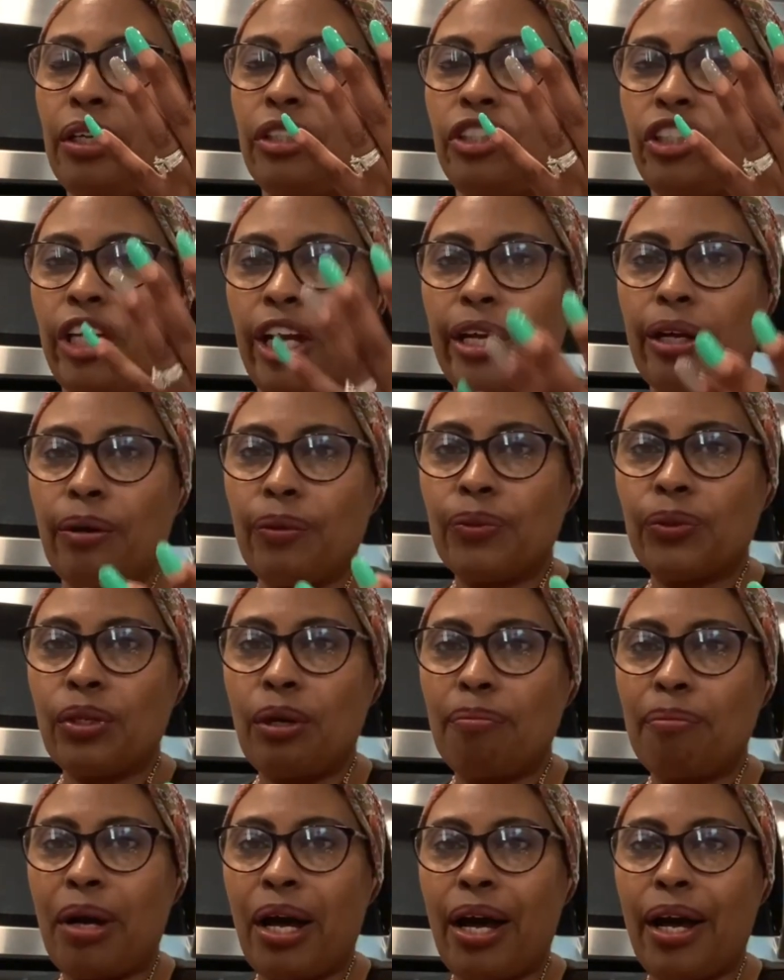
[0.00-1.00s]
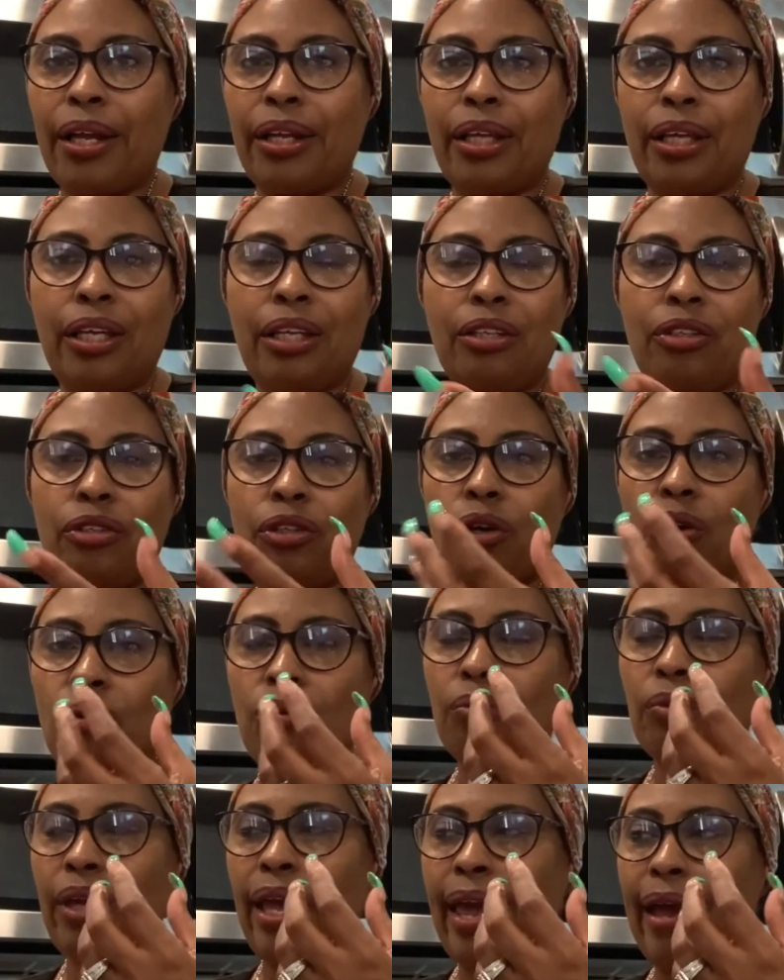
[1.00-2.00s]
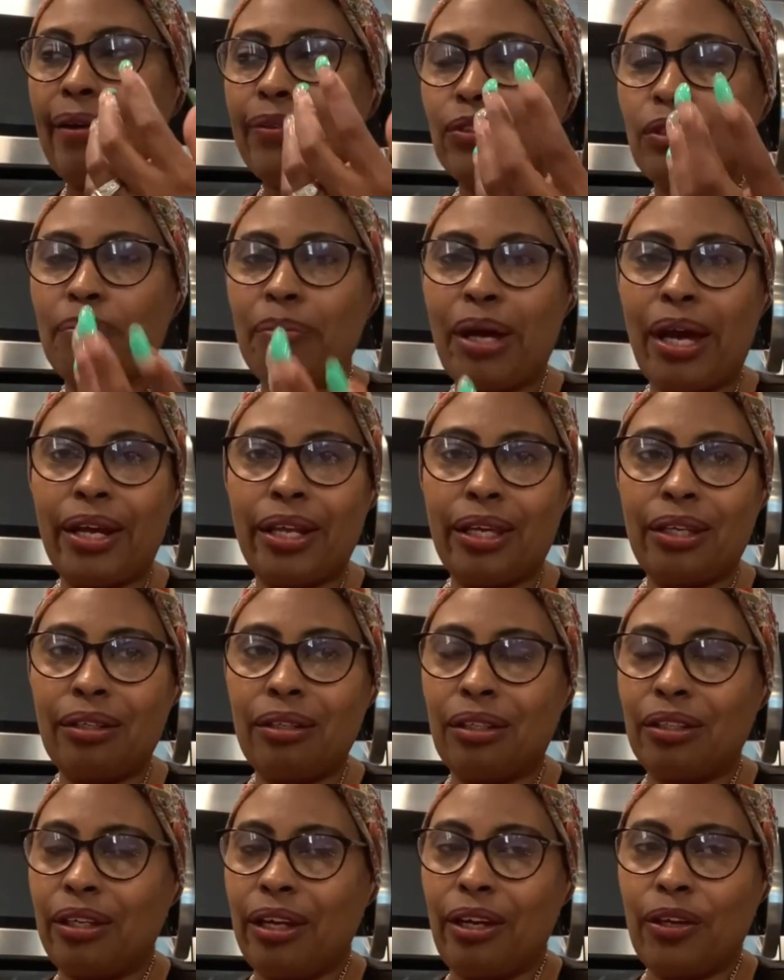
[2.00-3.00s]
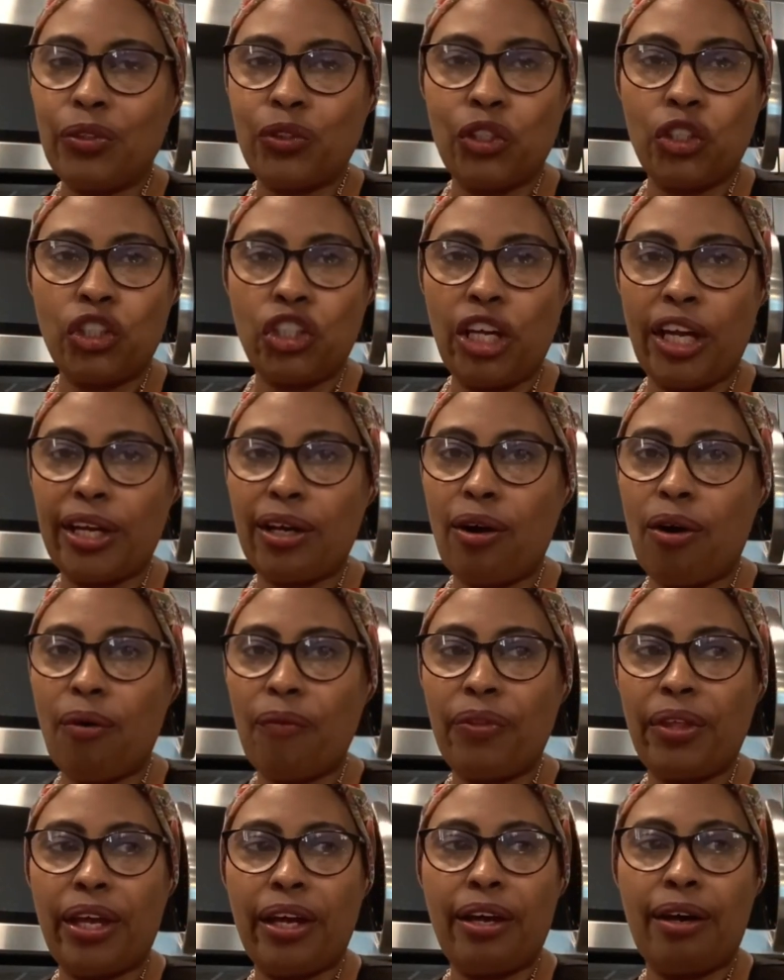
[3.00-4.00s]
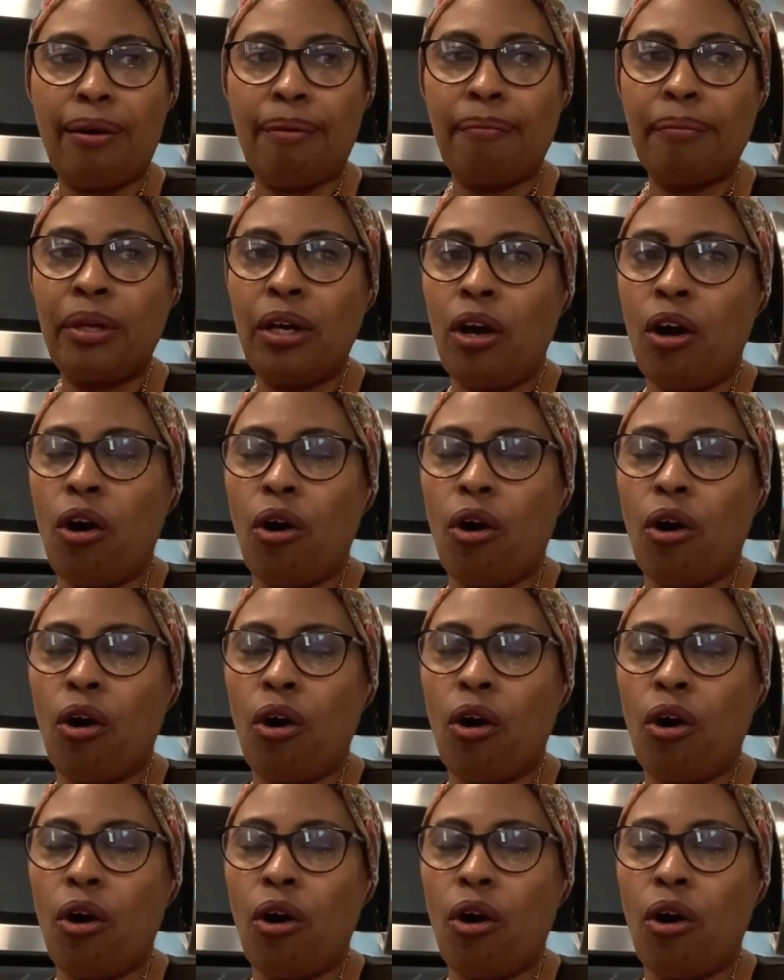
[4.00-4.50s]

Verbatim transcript: check on somebody, you know, have somebody else to check on them,